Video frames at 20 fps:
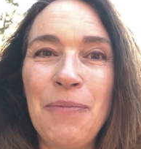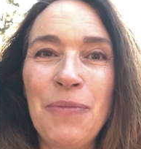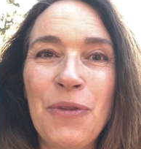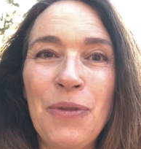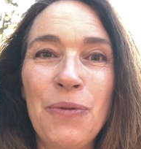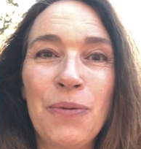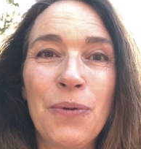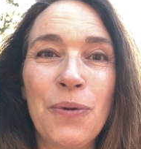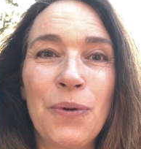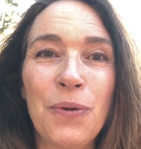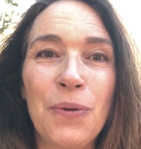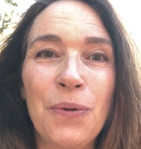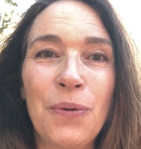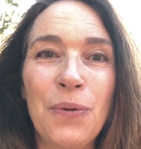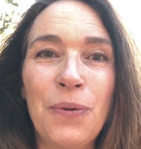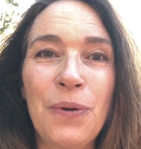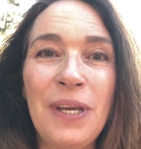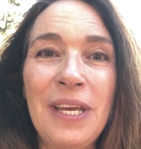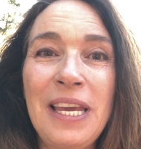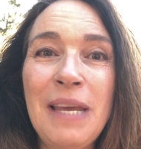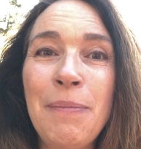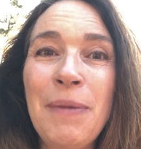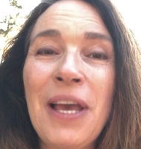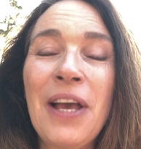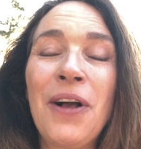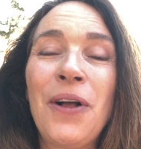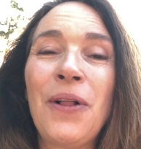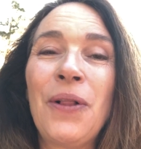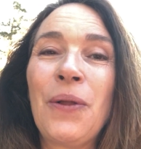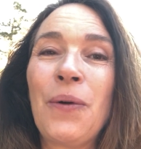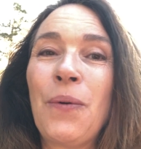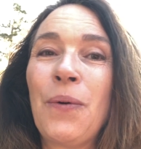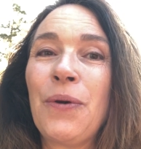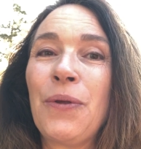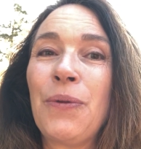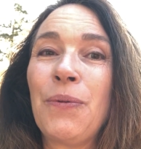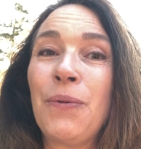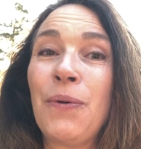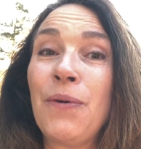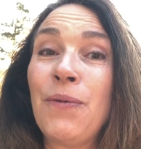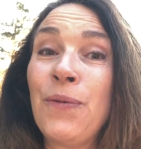through email or through